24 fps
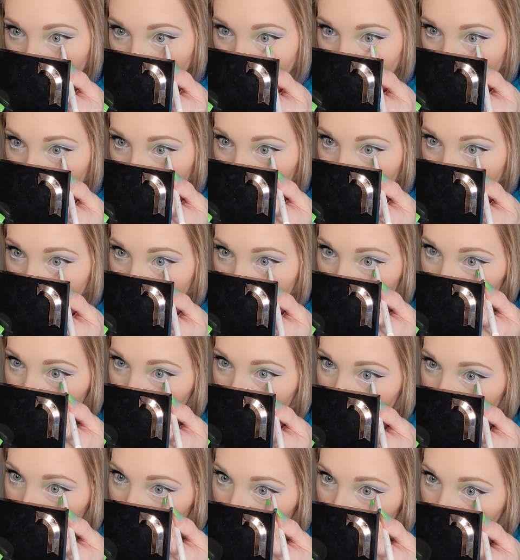And this is
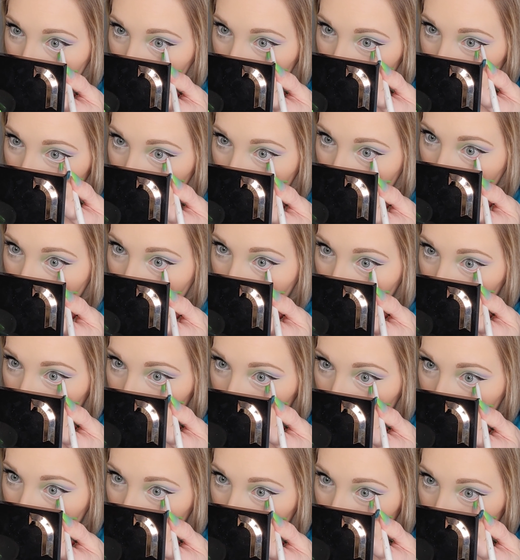just going to make the eye look
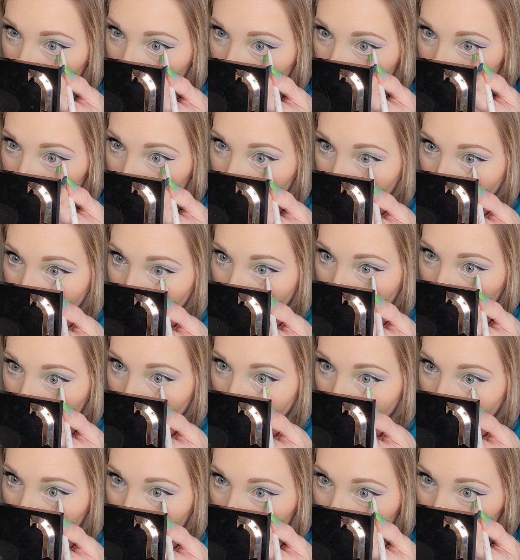a little bit
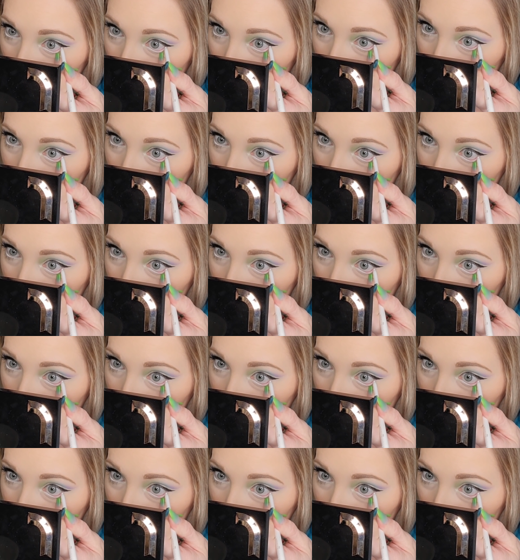more